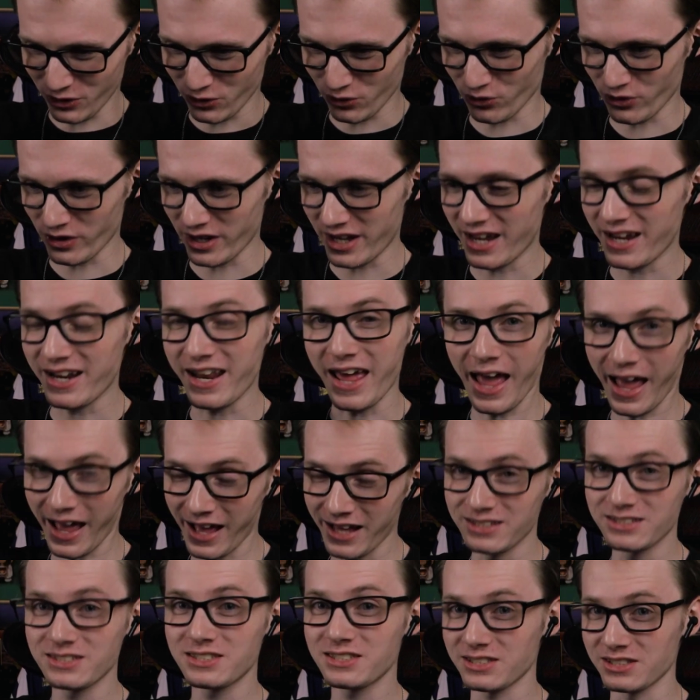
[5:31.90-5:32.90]
Greed
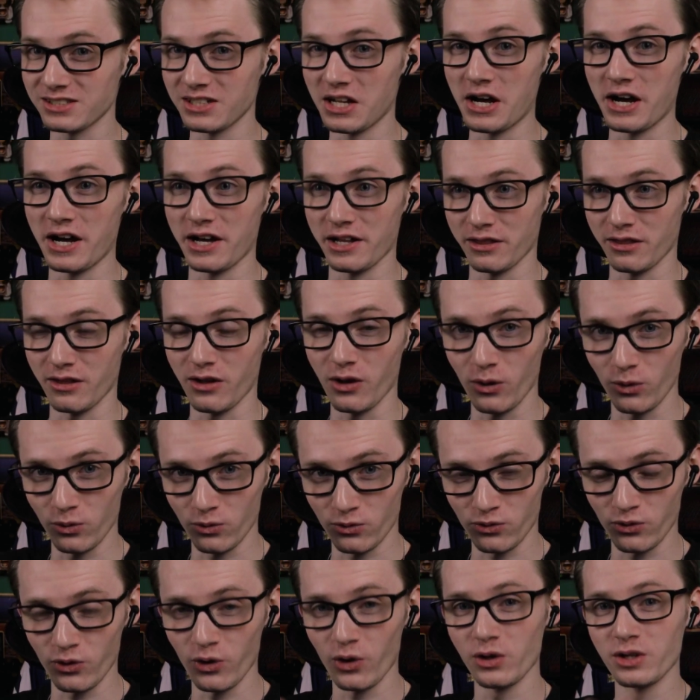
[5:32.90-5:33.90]
and sloth
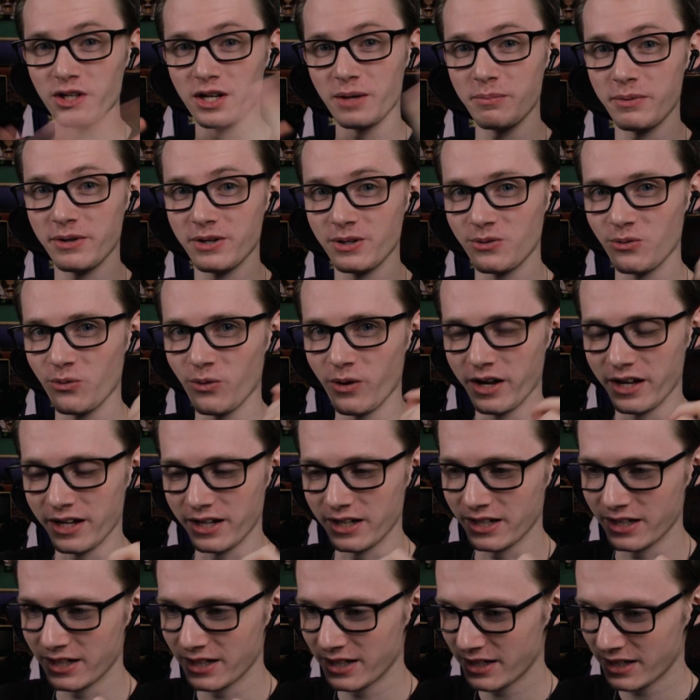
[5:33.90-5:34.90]
all rolled up into one.